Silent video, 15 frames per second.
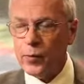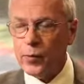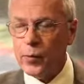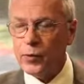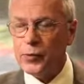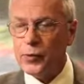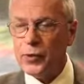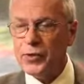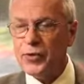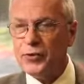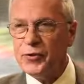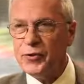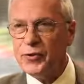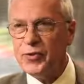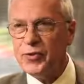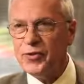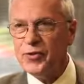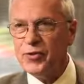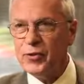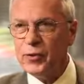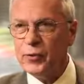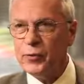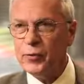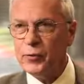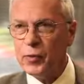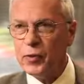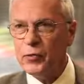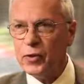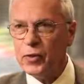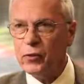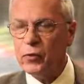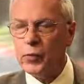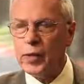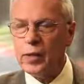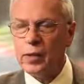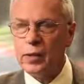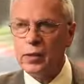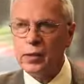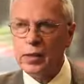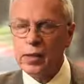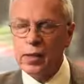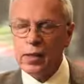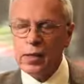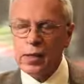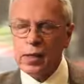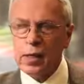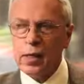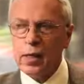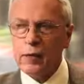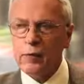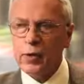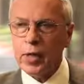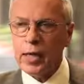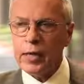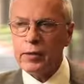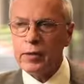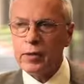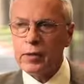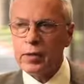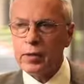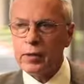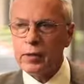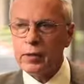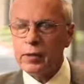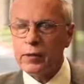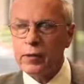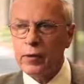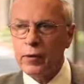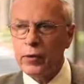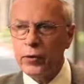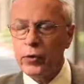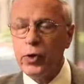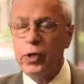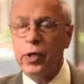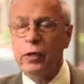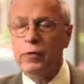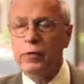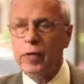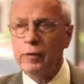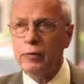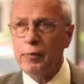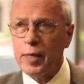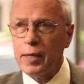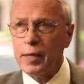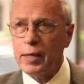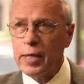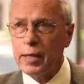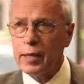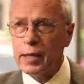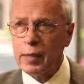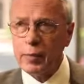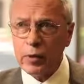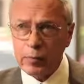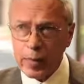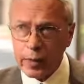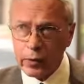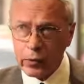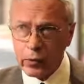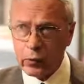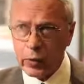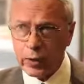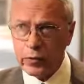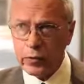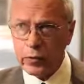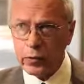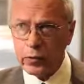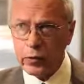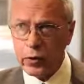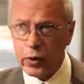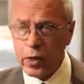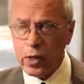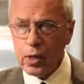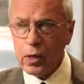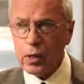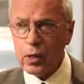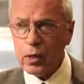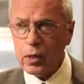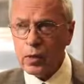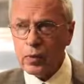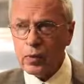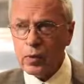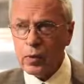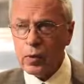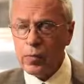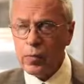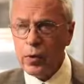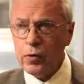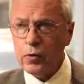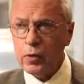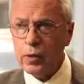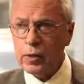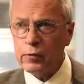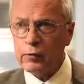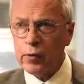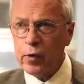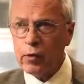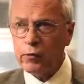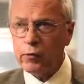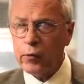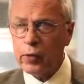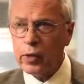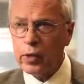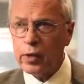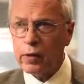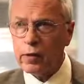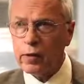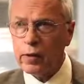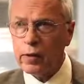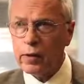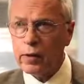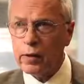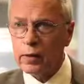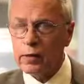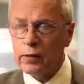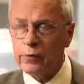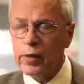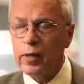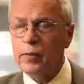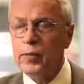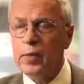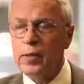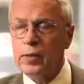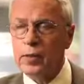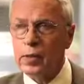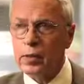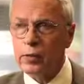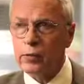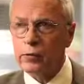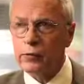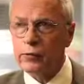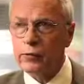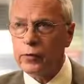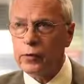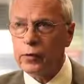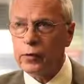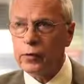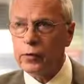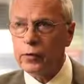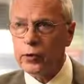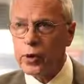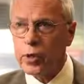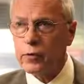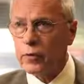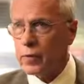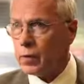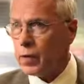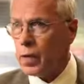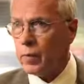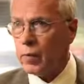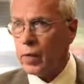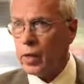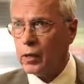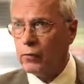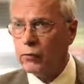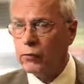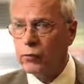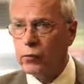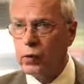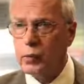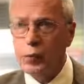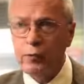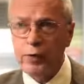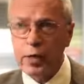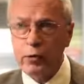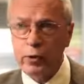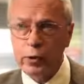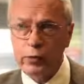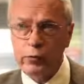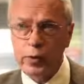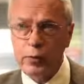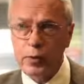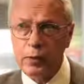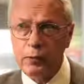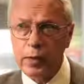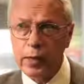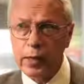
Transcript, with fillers: multiple institutions here, mostly in New England. For the last 30 years, I've spent in academic medical research, mostly involved with development of drugs and compounds for the prevention and treatment of